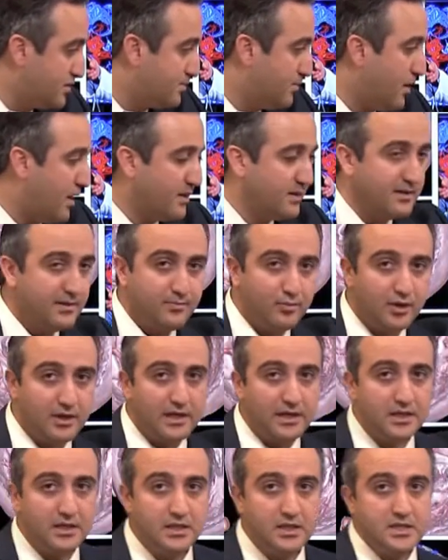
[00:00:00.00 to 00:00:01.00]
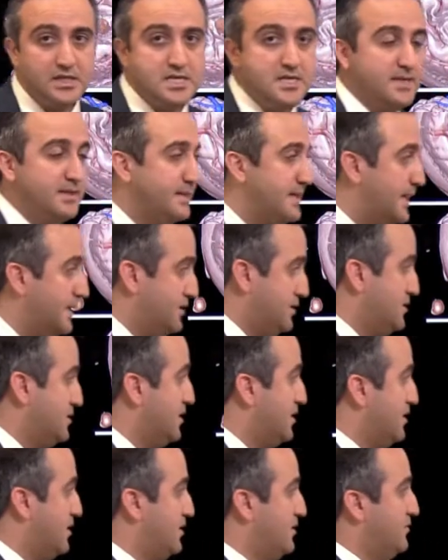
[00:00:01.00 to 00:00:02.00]
spot in the brain that
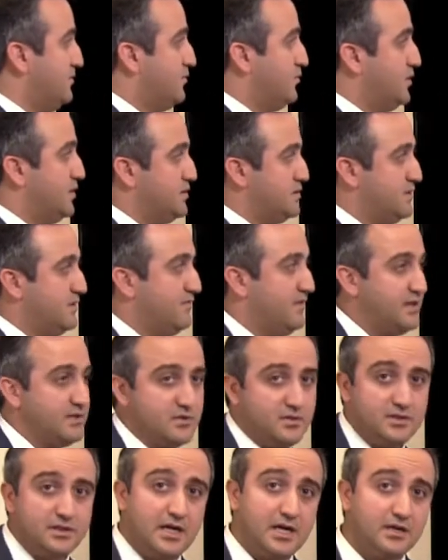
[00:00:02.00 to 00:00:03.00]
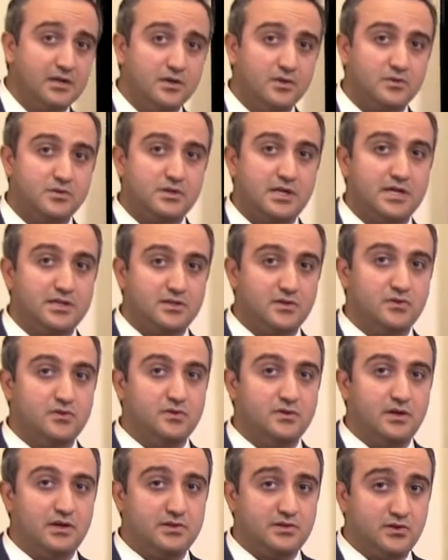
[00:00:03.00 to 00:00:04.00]
uh, was eventually diagnosed as a,
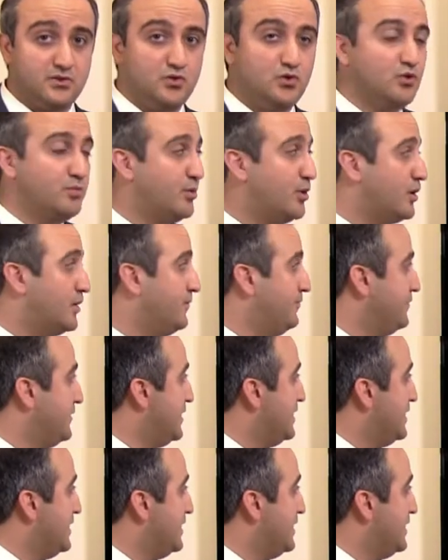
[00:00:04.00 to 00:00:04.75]
as a tuber,